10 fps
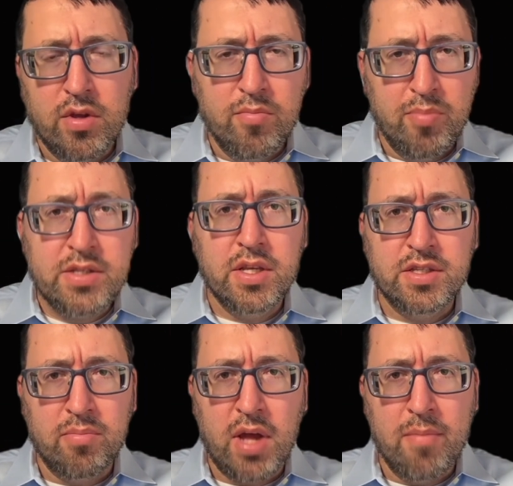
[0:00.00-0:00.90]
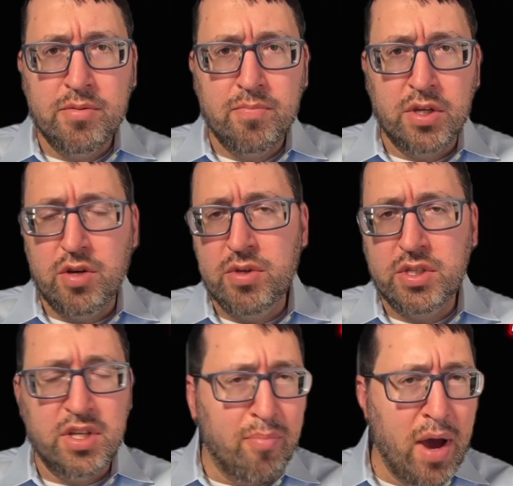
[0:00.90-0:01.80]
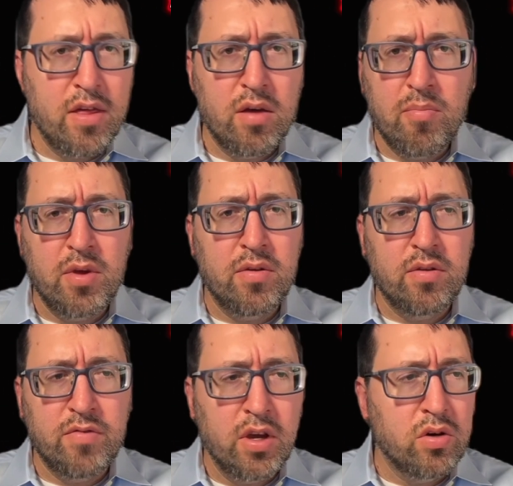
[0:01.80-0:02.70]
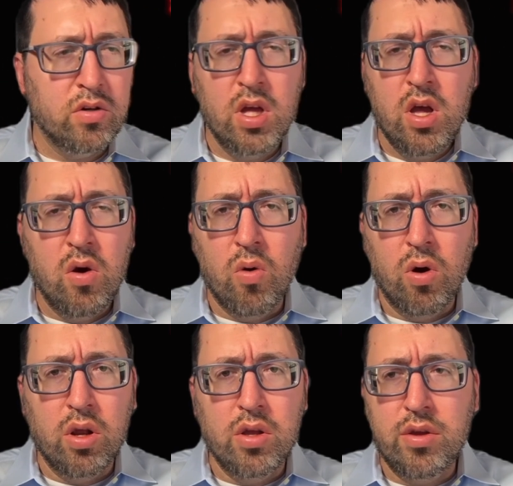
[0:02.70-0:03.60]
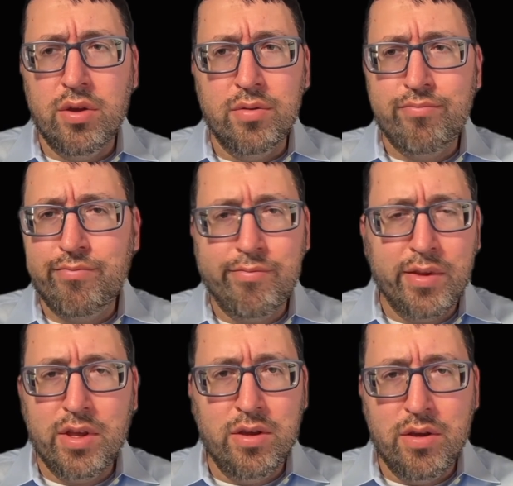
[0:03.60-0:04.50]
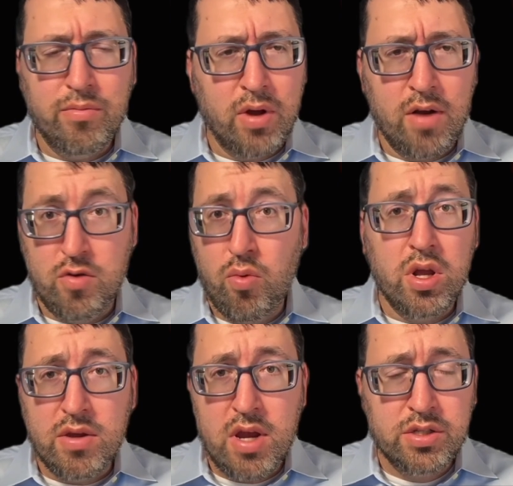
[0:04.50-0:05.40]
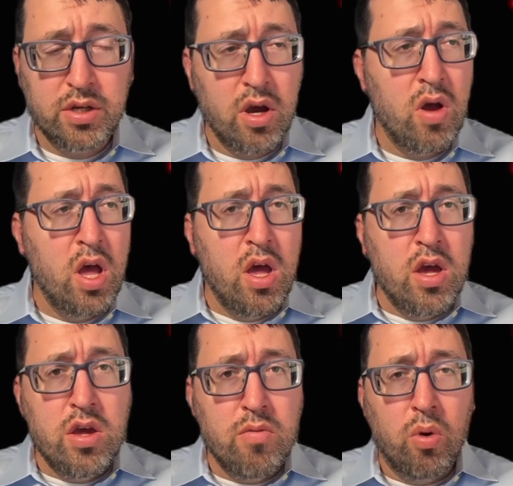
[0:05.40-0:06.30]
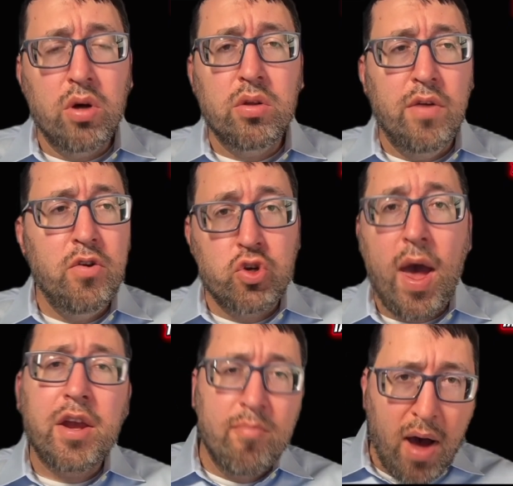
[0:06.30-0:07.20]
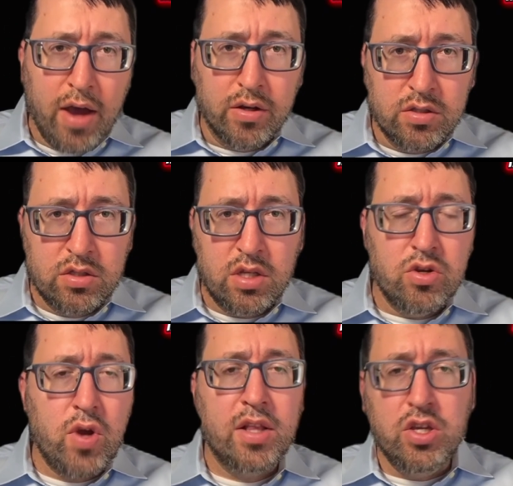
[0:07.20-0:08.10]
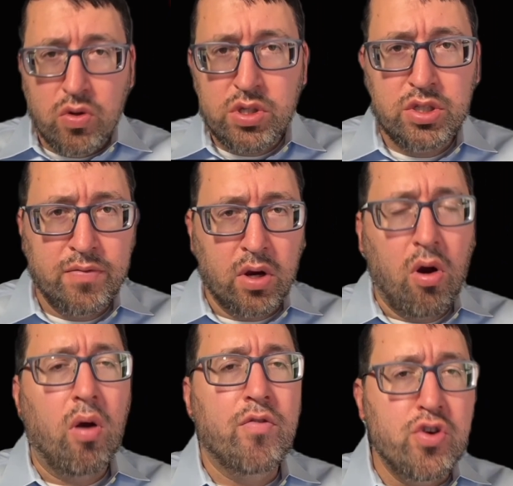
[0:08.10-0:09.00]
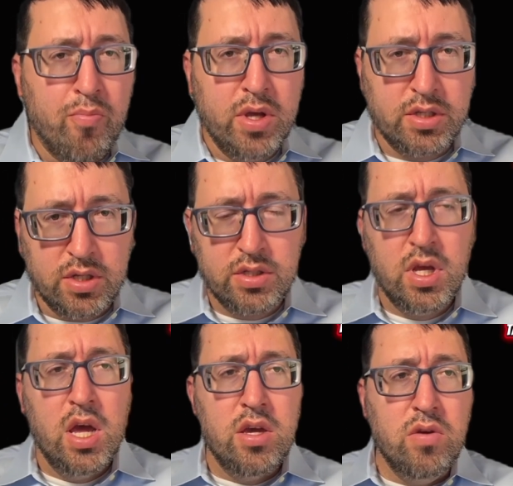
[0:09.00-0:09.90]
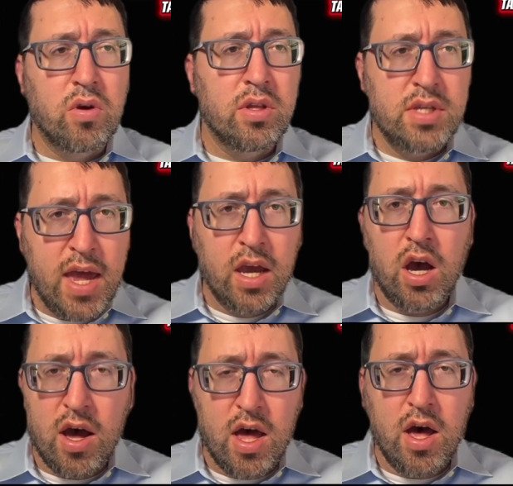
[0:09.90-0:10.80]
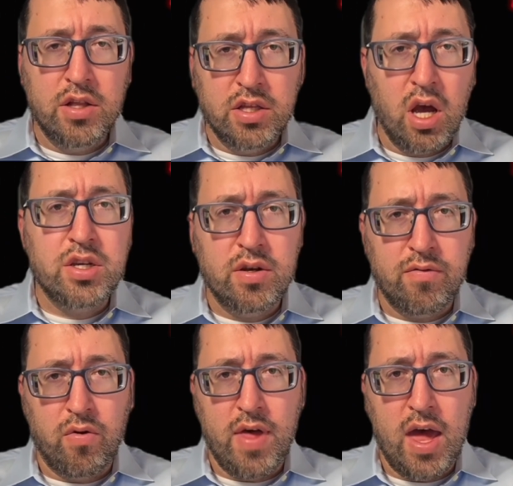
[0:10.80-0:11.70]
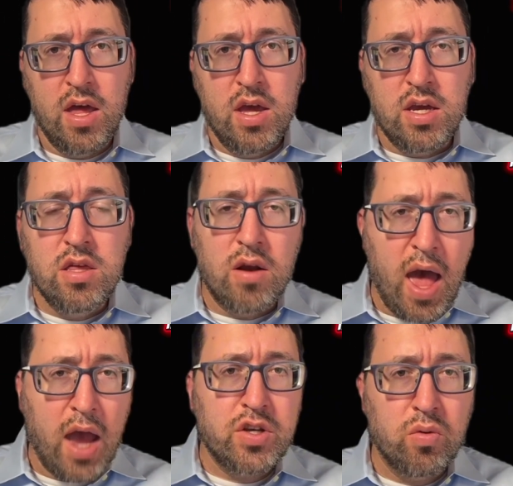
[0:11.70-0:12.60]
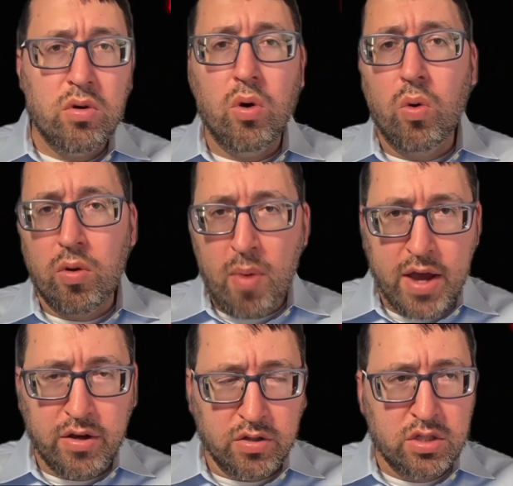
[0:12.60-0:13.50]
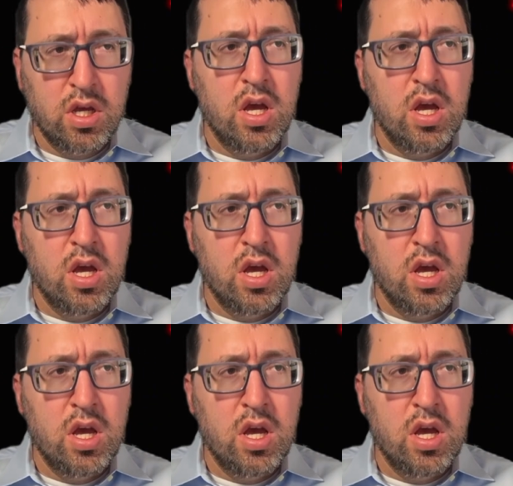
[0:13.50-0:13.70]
business sometimes because your business didn't buy the vehicle, or whatever, you bought it years ago. Well, if you track your miles and you track the usage of your car for your business, you can take a deduction for that, either actual or miles.